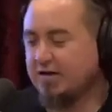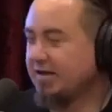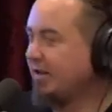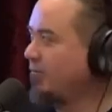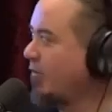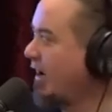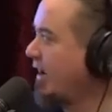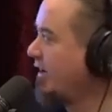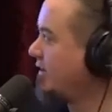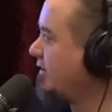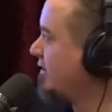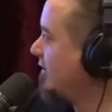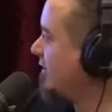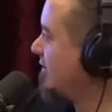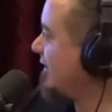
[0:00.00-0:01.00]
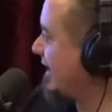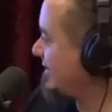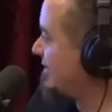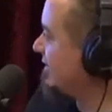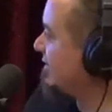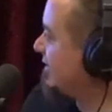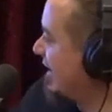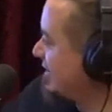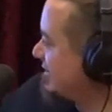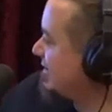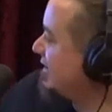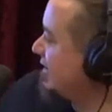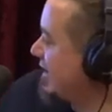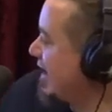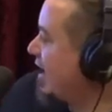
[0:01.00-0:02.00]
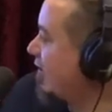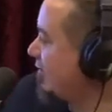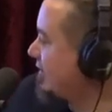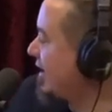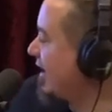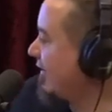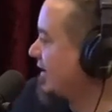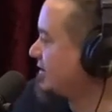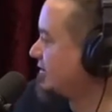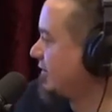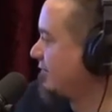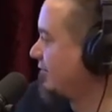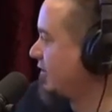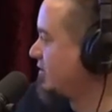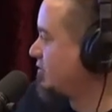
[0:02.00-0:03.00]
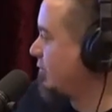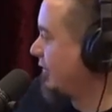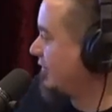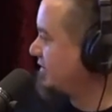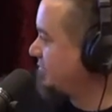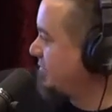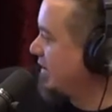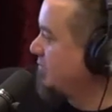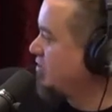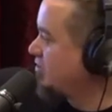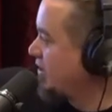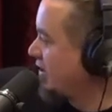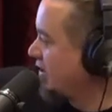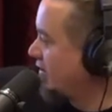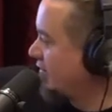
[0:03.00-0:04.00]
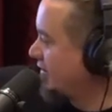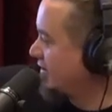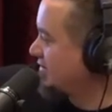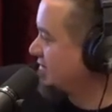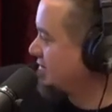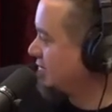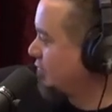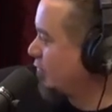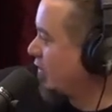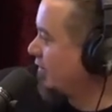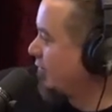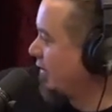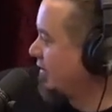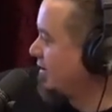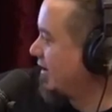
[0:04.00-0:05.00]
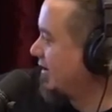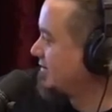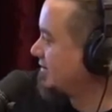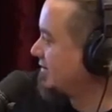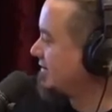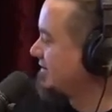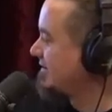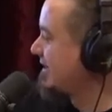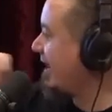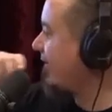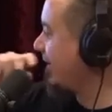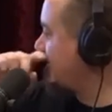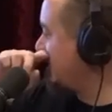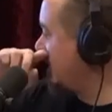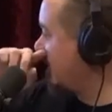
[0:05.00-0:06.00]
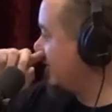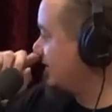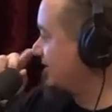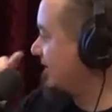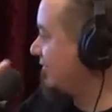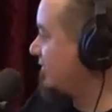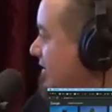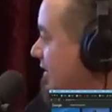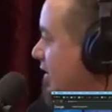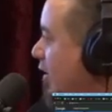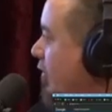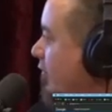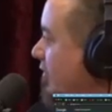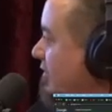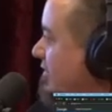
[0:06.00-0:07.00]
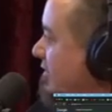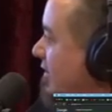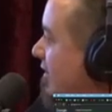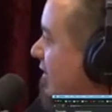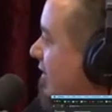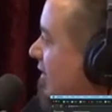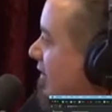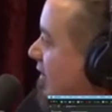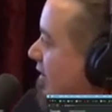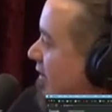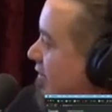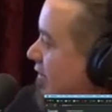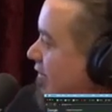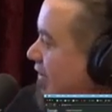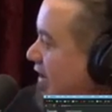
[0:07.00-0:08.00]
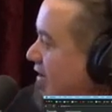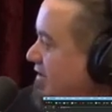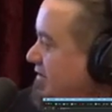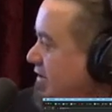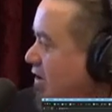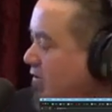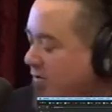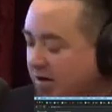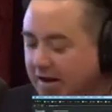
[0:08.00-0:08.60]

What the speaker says: It weighed... That's it now. Yeah, that's the finished one. This image here is the right one, yeah. So this is how they did it in the 1700s, the Thunderstone.